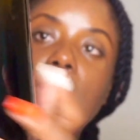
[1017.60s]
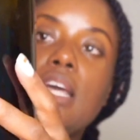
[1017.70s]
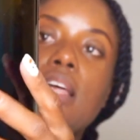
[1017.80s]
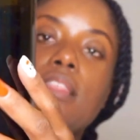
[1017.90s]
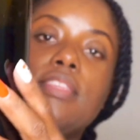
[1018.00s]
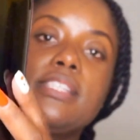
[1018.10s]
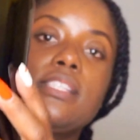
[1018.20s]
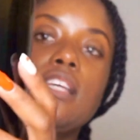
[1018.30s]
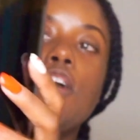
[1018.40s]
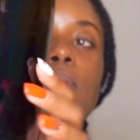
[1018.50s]
this is
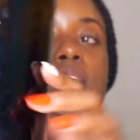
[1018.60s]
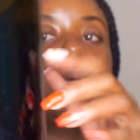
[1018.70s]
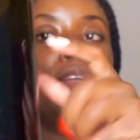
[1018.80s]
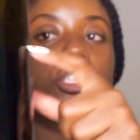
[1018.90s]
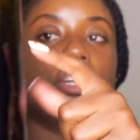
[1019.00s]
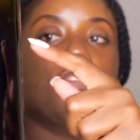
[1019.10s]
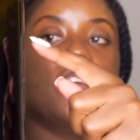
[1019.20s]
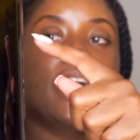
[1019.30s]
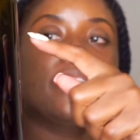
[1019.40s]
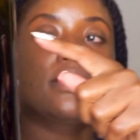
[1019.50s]
how much. I'm not sure if you
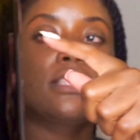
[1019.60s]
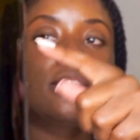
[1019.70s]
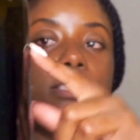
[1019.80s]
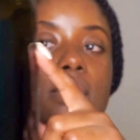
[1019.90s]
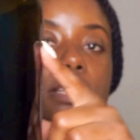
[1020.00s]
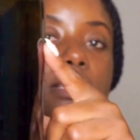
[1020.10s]
guys can see it,